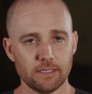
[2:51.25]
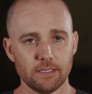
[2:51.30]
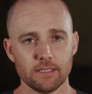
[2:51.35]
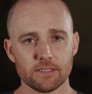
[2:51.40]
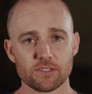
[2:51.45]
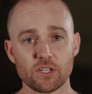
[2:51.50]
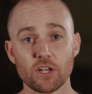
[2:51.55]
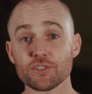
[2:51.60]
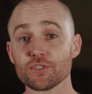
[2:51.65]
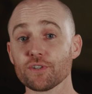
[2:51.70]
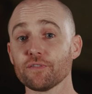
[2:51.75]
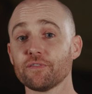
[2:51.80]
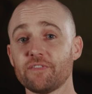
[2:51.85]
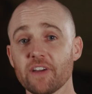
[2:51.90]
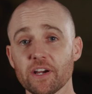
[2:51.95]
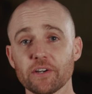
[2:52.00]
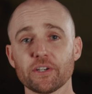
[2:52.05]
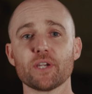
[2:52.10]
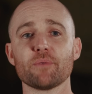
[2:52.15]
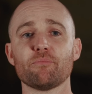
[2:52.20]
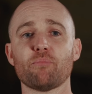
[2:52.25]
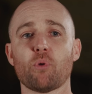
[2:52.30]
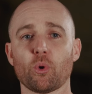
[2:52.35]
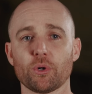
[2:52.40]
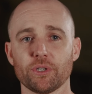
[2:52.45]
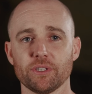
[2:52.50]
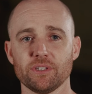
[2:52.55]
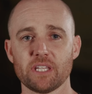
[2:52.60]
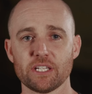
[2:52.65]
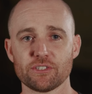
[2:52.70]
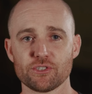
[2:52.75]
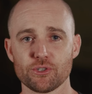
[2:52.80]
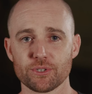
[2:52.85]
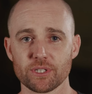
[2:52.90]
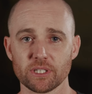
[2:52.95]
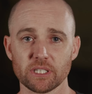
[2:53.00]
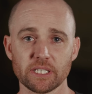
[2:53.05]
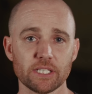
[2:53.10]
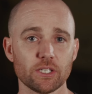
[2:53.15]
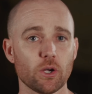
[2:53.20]
It's also very important that you
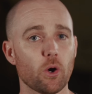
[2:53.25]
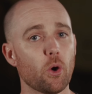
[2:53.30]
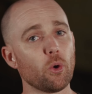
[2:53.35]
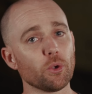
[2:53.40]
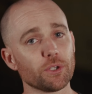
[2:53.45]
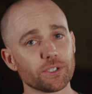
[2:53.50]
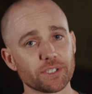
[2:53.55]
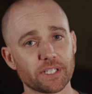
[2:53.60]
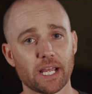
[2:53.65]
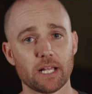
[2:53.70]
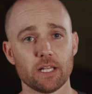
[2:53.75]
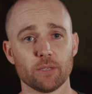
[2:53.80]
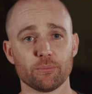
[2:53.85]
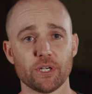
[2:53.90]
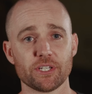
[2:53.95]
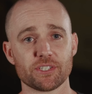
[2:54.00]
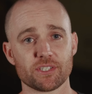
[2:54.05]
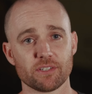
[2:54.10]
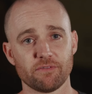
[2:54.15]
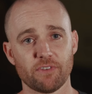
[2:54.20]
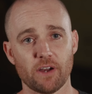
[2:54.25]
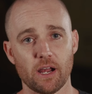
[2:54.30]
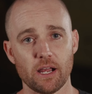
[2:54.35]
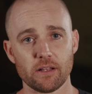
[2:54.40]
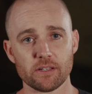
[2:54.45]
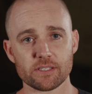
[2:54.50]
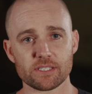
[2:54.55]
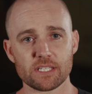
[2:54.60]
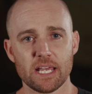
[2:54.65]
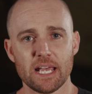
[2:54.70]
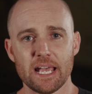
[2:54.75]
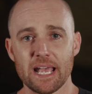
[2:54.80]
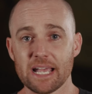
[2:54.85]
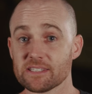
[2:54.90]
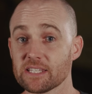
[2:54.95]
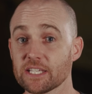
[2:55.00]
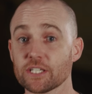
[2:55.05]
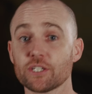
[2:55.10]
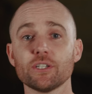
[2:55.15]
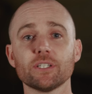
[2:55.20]
delete older calibration files as
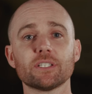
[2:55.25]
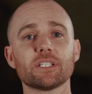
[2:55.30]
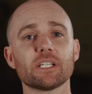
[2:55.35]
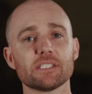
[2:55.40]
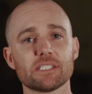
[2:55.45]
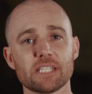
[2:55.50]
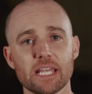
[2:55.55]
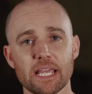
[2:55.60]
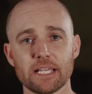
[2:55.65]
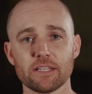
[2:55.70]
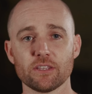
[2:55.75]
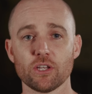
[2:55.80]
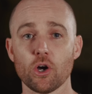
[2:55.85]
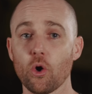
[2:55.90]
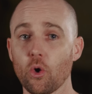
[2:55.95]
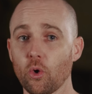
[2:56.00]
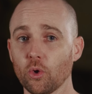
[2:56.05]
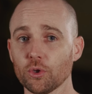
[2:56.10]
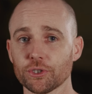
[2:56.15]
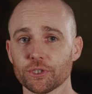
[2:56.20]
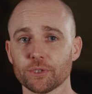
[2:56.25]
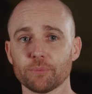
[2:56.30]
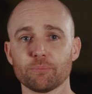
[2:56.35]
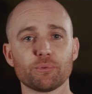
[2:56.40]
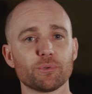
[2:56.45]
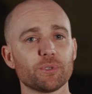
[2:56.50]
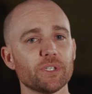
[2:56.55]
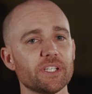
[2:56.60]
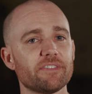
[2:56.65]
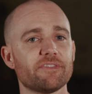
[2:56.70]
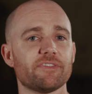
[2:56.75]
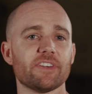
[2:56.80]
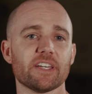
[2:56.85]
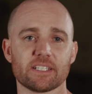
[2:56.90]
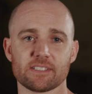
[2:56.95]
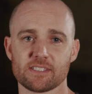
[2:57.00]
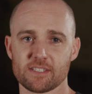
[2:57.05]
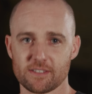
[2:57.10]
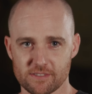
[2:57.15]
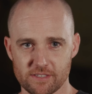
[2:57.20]
they could contain the older
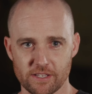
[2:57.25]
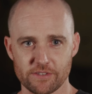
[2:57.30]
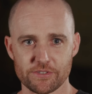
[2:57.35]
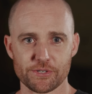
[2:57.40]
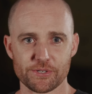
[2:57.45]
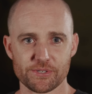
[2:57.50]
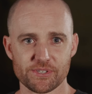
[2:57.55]
prefix sensor